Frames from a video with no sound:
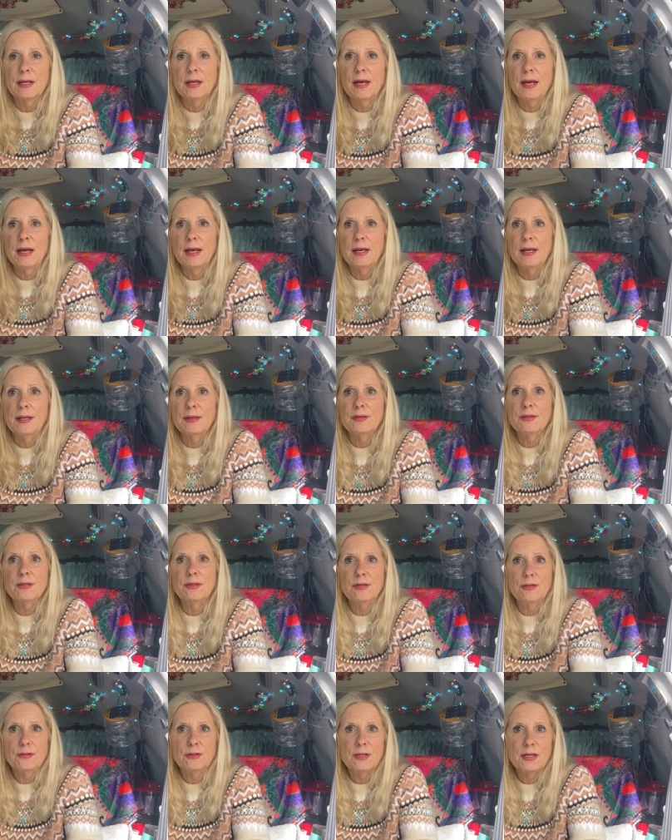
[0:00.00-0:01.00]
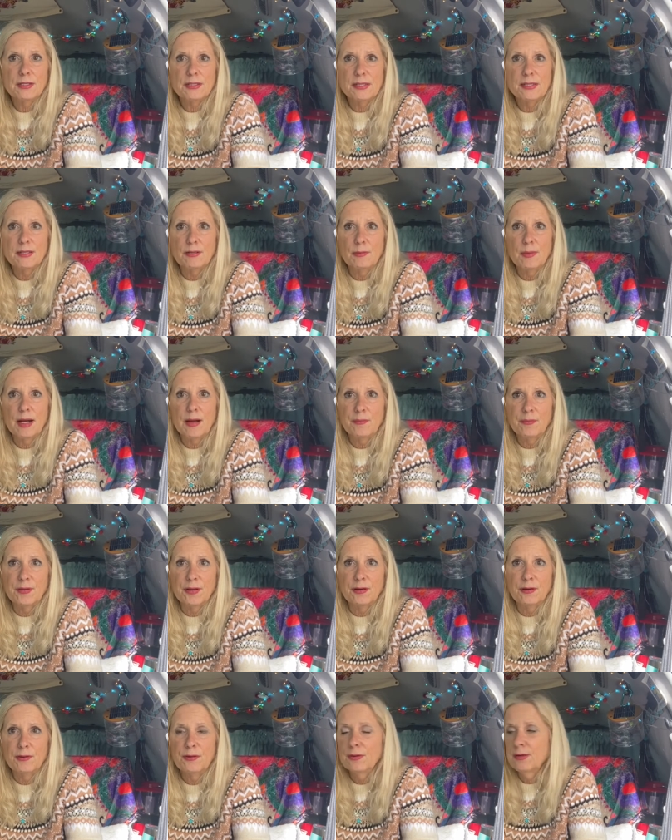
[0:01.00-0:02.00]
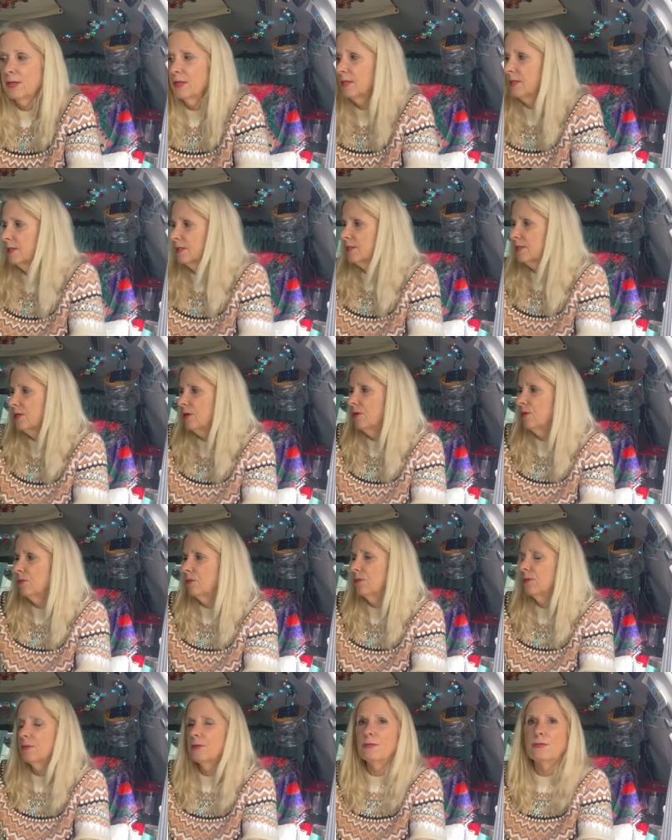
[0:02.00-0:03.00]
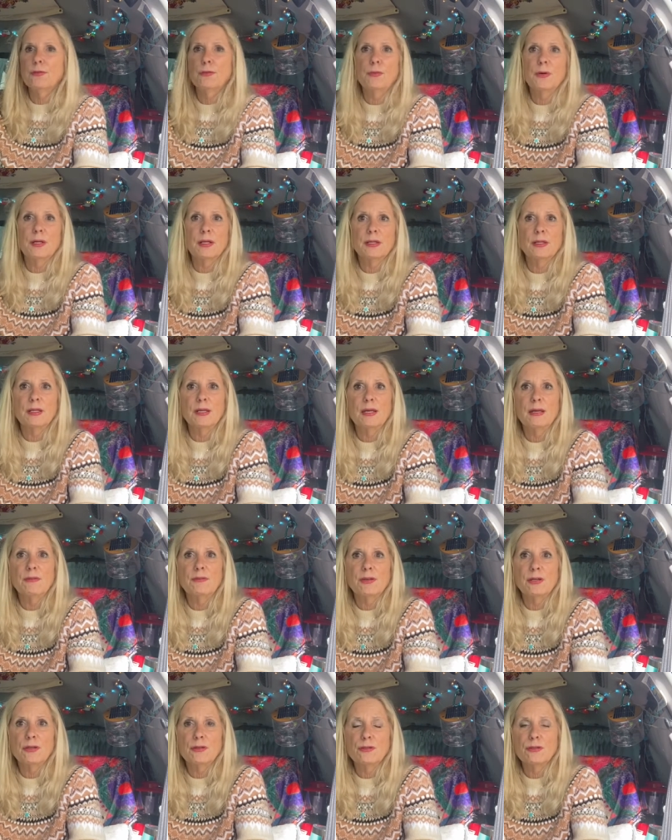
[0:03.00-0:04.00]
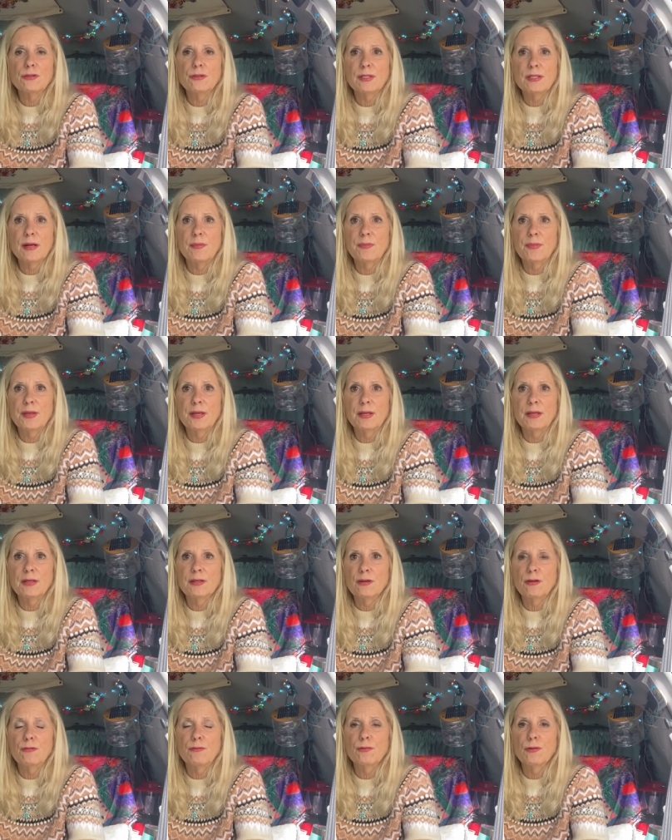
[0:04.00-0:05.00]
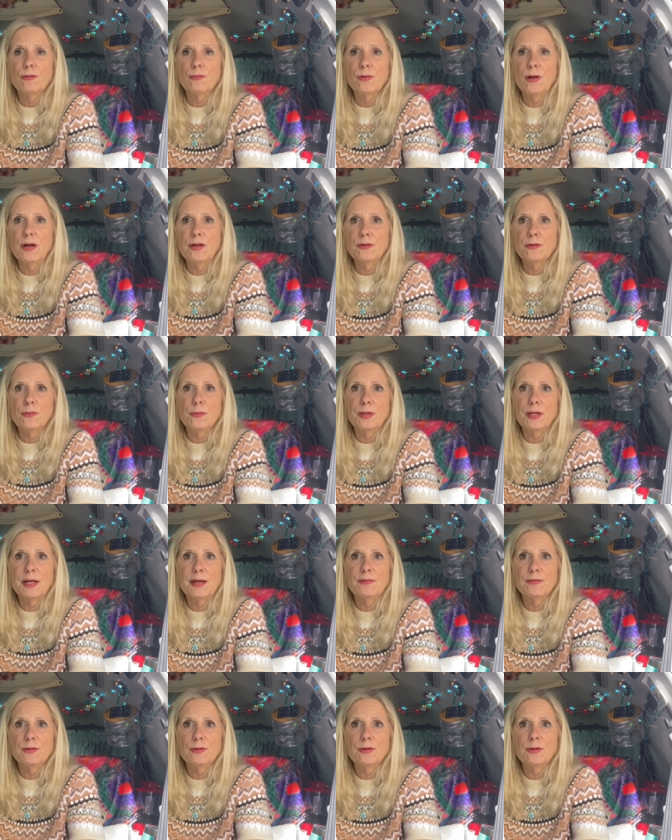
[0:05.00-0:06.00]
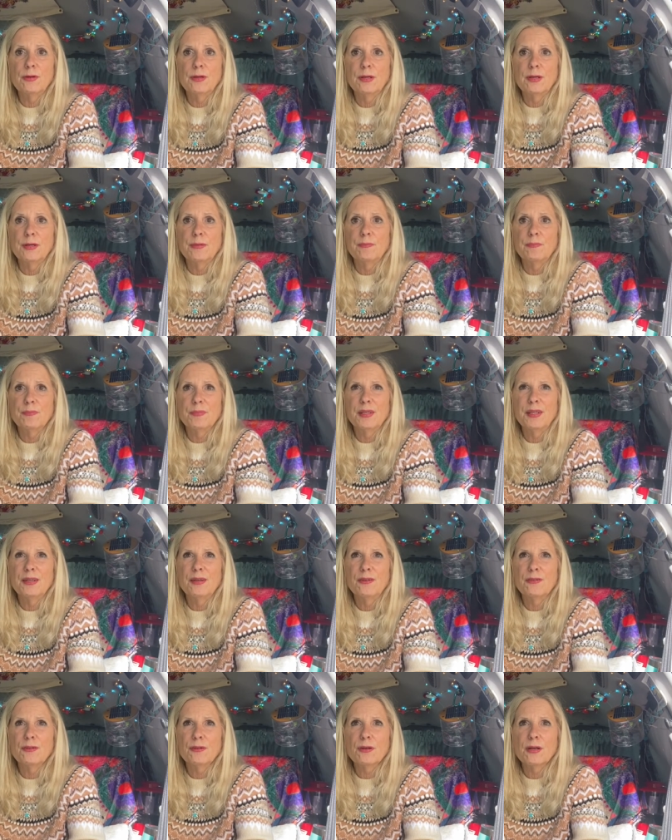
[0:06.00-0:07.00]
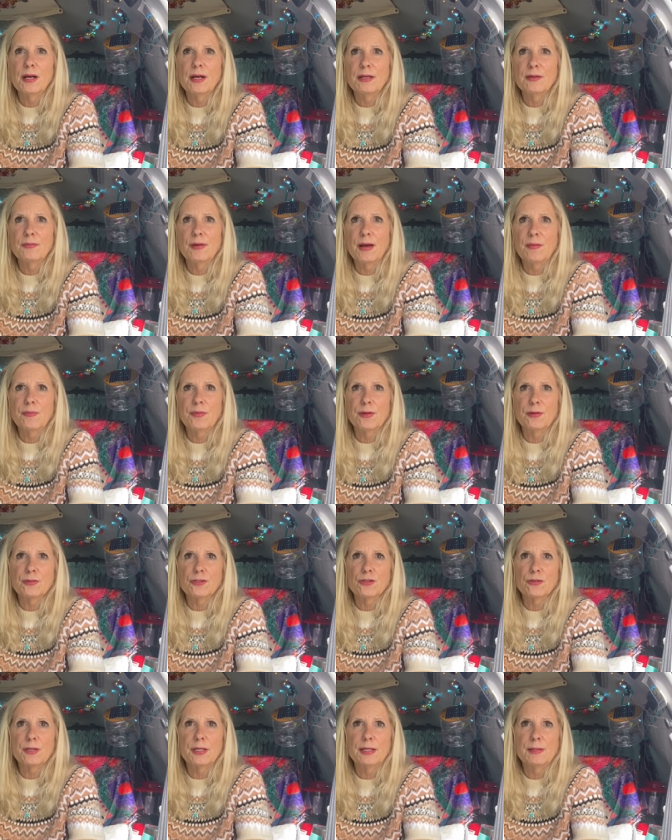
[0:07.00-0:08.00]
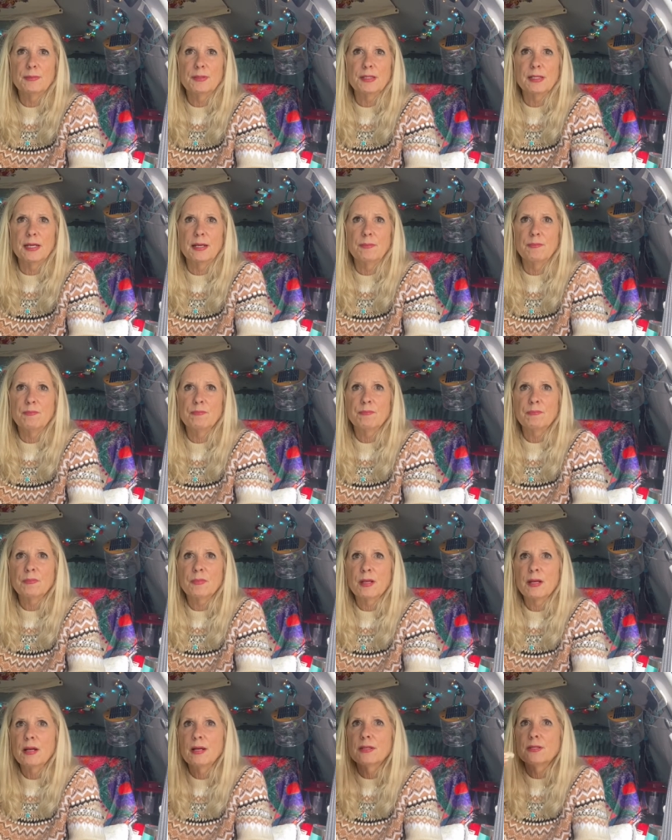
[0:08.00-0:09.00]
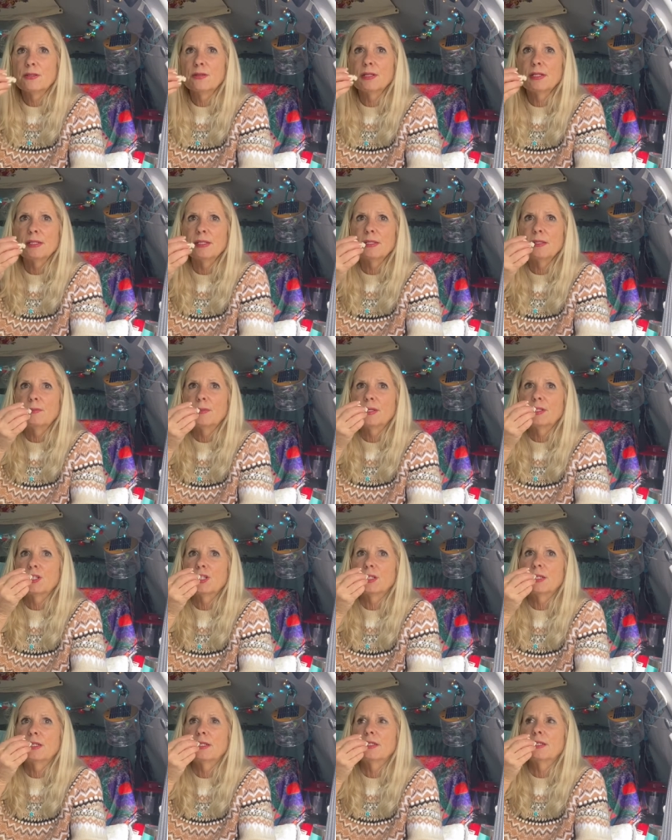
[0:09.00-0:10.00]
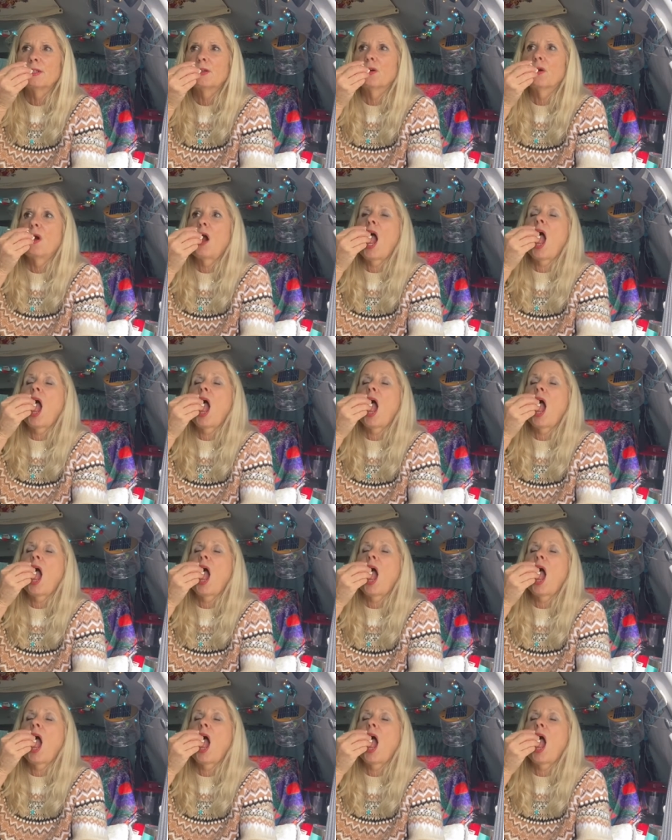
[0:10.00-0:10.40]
And, you know, you got to sit them out there. So if you want to leave and go do something, go for a run or whatever, you know, they're kind of out there at your campsite. So this is much easier.